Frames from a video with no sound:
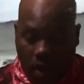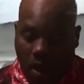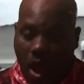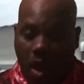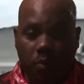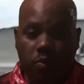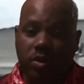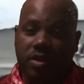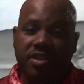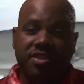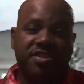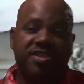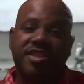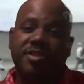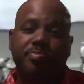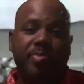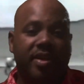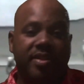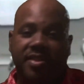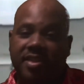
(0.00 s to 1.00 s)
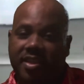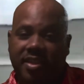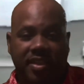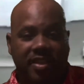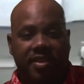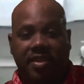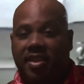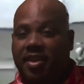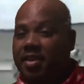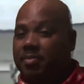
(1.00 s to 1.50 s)
wouldn't have suspected
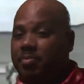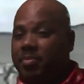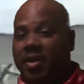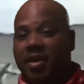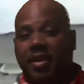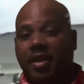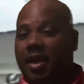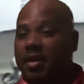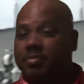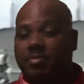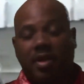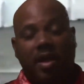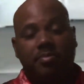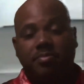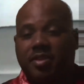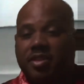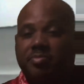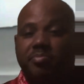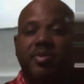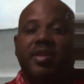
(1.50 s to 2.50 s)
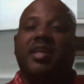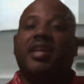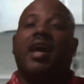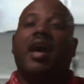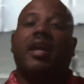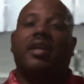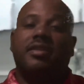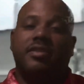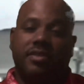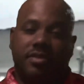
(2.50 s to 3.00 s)
anything, man. I'm just being
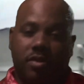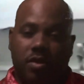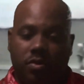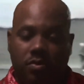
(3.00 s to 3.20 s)
honest, so.